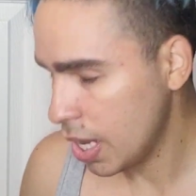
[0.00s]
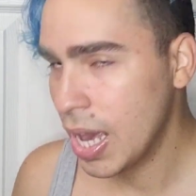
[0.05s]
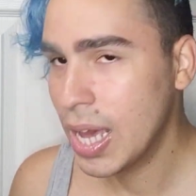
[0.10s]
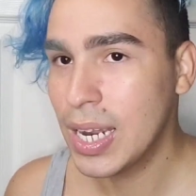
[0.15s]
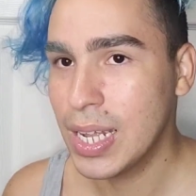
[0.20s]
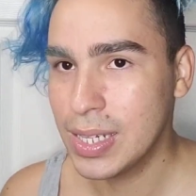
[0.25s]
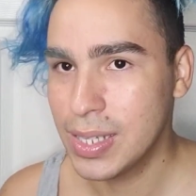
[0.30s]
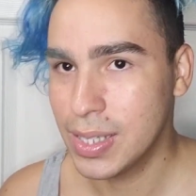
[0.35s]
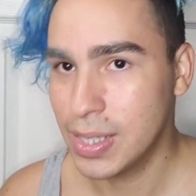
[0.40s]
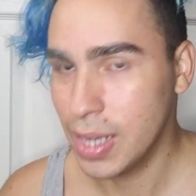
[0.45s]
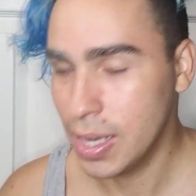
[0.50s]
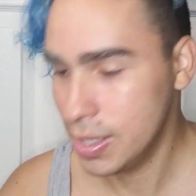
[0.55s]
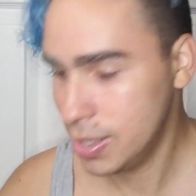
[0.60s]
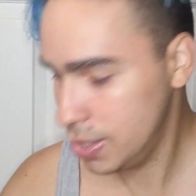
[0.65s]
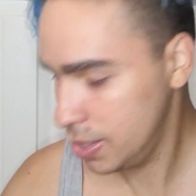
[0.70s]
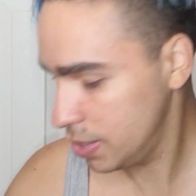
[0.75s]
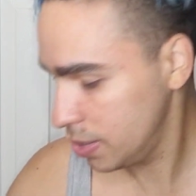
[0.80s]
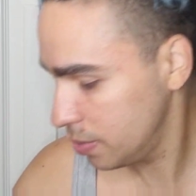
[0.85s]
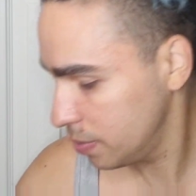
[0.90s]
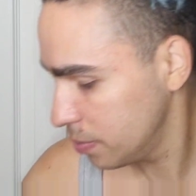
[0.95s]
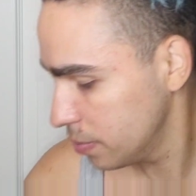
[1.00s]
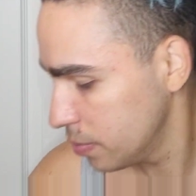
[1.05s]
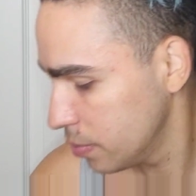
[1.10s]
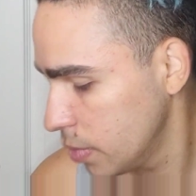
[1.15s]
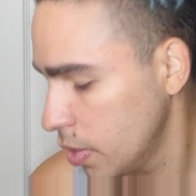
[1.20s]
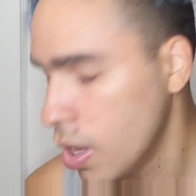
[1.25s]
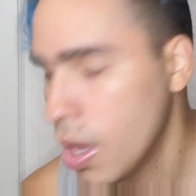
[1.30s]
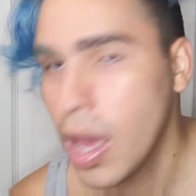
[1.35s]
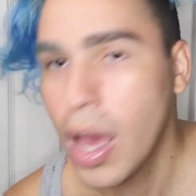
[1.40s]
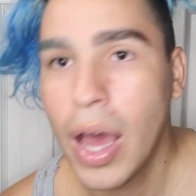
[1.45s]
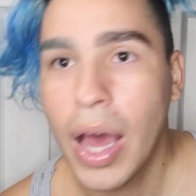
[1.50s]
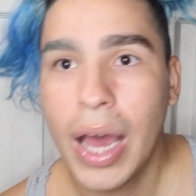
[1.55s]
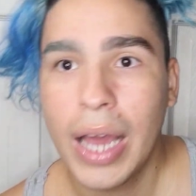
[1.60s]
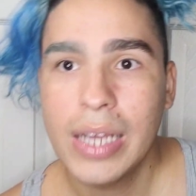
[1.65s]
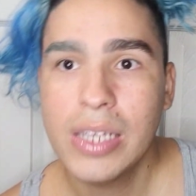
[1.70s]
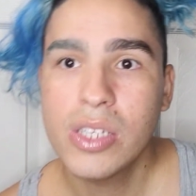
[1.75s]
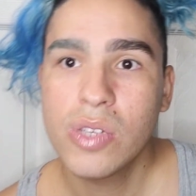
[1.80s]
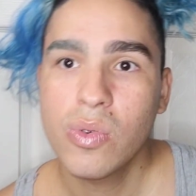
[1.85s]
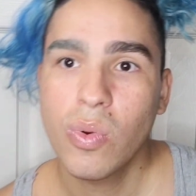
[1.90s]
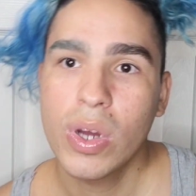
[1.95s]
And it's this.
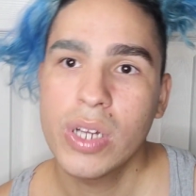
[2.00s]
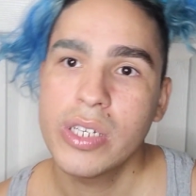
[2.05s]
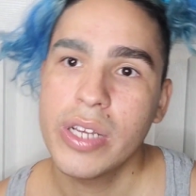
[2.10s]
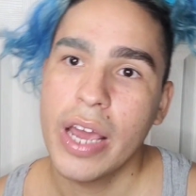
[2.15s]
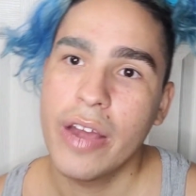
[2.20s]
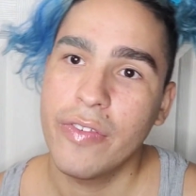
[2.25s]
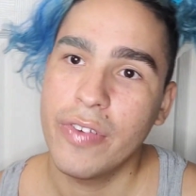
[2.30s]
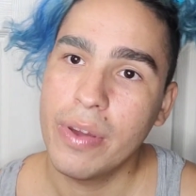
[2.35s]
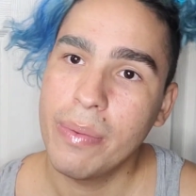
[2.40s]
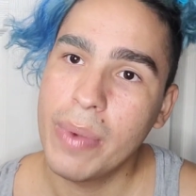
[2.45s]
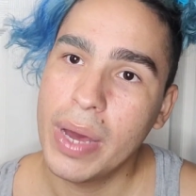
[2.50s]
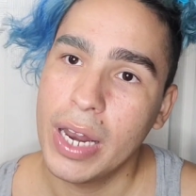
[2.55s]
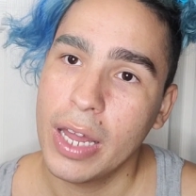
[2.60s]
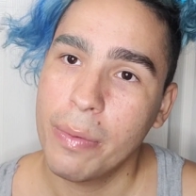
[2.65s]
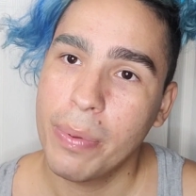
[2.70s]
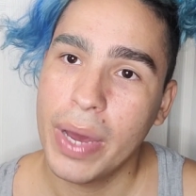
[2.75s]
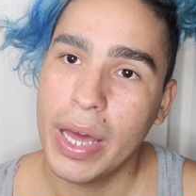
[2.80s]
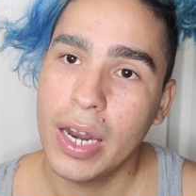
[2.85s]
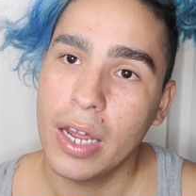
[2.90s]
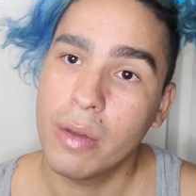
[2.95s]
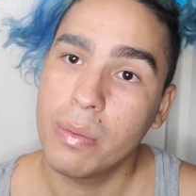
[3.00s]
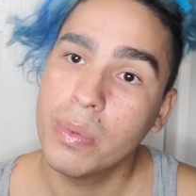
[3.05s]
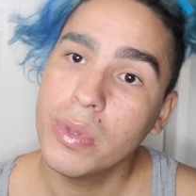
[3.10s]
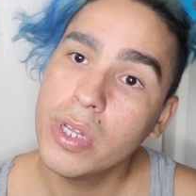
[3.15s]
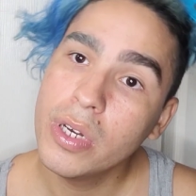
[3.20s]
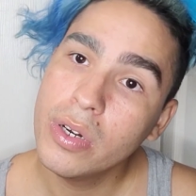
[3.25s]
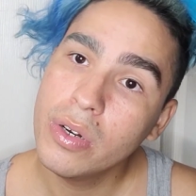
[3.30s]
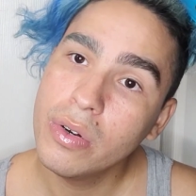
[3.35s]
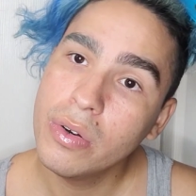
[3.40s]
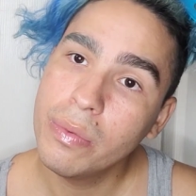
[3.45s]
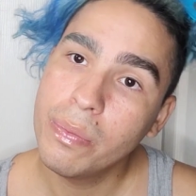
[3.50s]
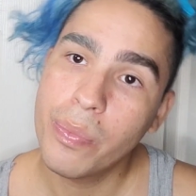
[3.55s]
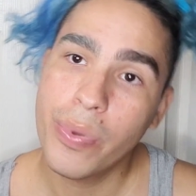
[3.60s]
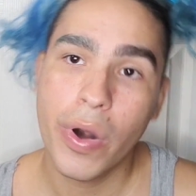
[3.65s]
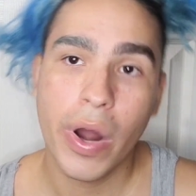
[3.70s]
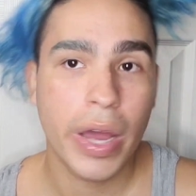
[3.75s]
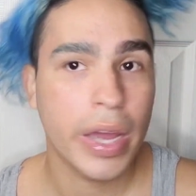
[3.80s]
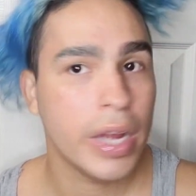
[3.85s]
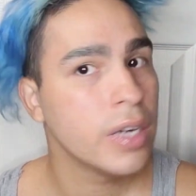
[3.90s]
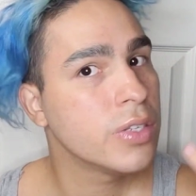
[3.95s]
I swatch every Manic Panic Blue
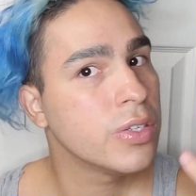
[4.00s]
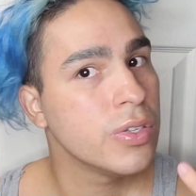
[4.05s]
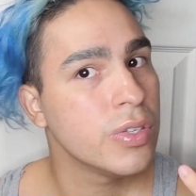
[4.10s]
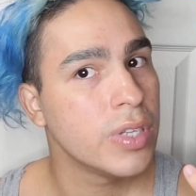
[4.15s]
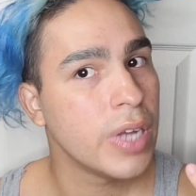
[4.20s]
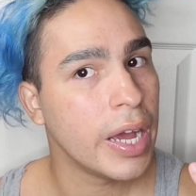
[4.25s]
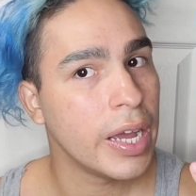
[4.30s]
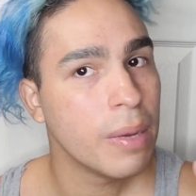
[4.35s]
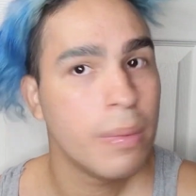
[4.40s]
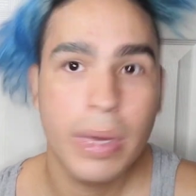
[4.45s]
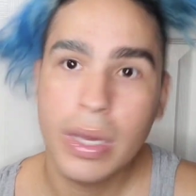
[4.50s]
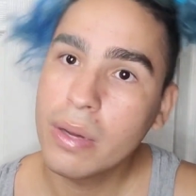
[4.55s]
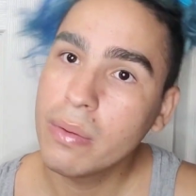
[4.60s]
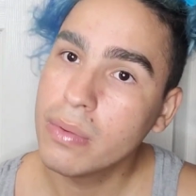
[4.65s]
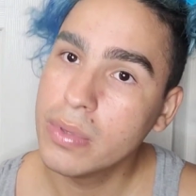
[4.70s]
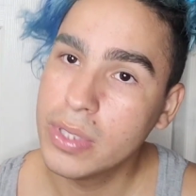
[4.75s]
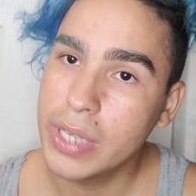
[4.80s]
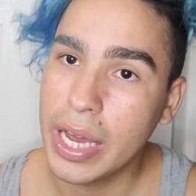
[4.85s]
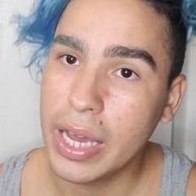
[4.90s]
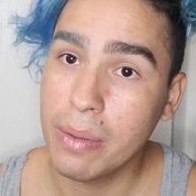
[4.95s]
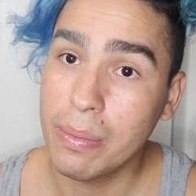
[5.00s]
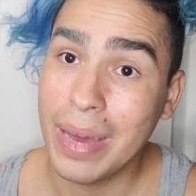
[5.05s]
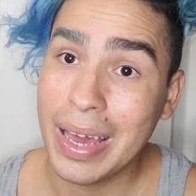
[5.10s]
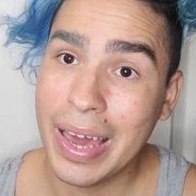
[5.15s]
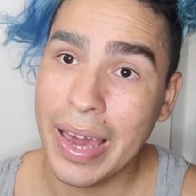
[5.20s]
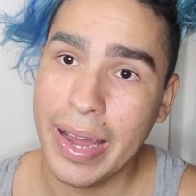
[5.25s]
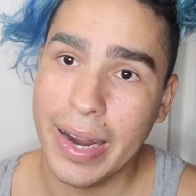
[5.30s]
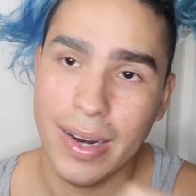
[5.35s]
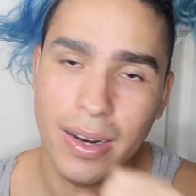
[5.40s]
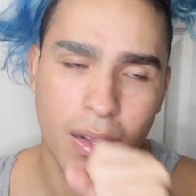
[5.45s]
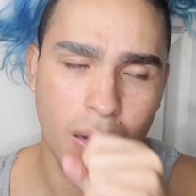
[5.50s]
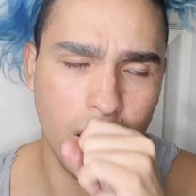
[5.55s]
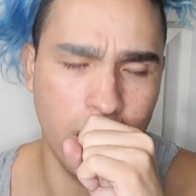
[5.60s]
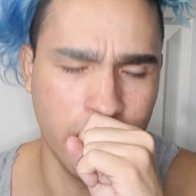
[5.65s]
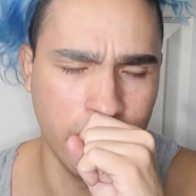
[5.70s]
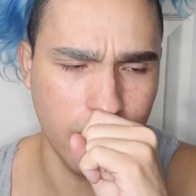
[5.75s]
prior to dyeing, dyeing my hair.